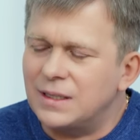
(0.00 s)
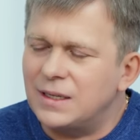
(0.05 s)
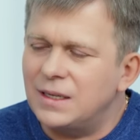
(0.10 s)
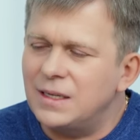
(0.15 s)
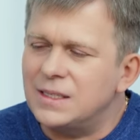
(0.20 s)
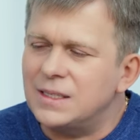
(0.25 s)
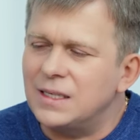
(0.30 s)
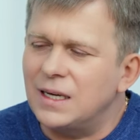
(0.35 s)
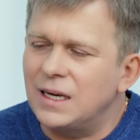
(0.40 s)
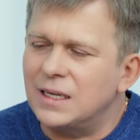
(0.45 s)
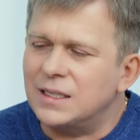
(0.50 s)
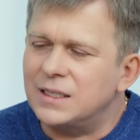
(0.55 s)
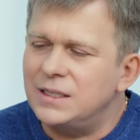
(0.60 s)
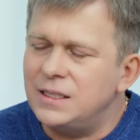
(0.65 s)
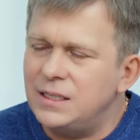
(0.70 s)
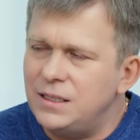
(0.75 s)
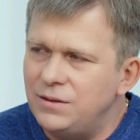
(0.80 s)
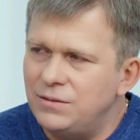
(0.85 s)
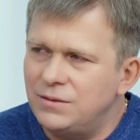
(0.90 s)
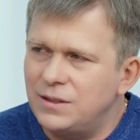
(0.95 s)
the
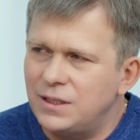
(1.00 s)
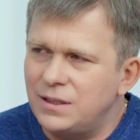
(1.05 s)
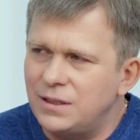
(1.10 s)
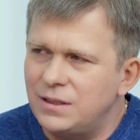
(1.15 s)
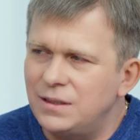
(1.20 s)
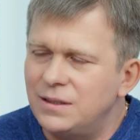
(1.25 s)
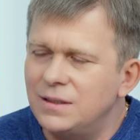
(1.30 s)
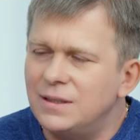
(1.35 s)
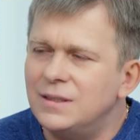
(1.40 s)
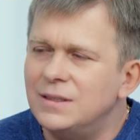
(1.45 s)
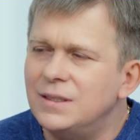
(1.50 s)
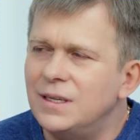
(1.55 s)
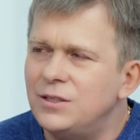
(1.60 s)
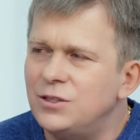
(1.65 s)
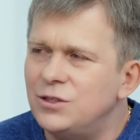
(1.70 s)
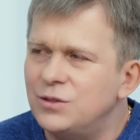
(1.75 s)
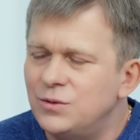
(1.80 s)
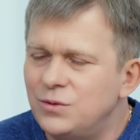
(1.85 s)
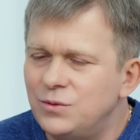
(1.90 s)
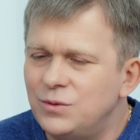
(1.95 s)
awakening of
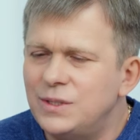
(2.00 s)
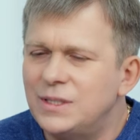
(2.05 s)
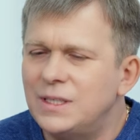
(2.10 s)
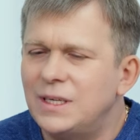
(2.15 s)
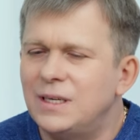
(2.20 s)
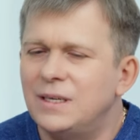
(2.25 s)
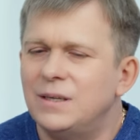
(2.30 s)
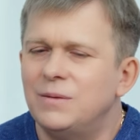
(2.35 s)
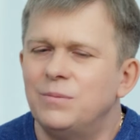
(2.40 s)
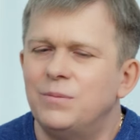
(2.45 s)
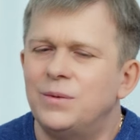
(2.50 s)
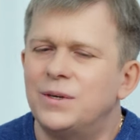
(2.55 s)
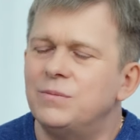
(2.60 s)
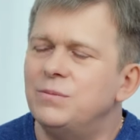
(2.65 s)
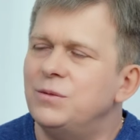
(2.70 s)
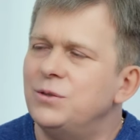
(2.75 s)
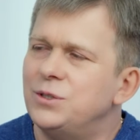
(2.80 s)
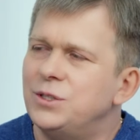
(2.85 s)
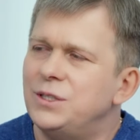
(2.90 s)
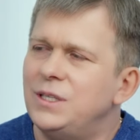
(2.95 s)
subpersonalities
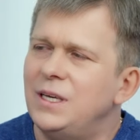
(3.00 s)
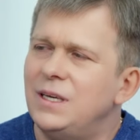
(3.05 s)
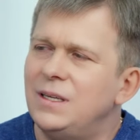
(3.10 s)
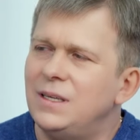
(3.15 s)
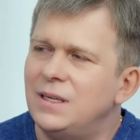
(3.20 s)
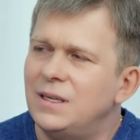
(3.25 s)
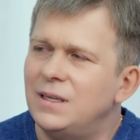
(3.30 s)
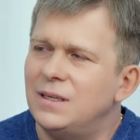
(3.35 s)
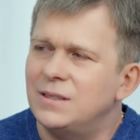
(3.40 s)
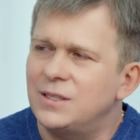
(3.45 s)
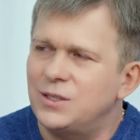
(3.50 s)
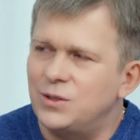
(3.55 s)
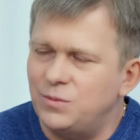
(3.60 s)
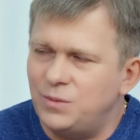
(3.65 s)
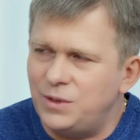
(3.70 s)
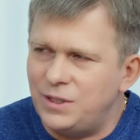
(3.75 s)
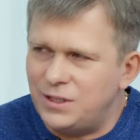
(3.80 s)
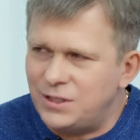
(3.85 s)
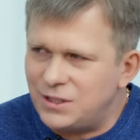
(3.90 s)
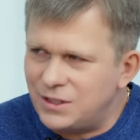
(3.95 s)
will actively
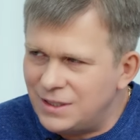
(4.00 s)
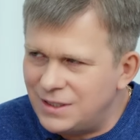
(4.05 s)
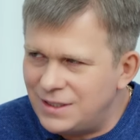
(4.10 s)
begin.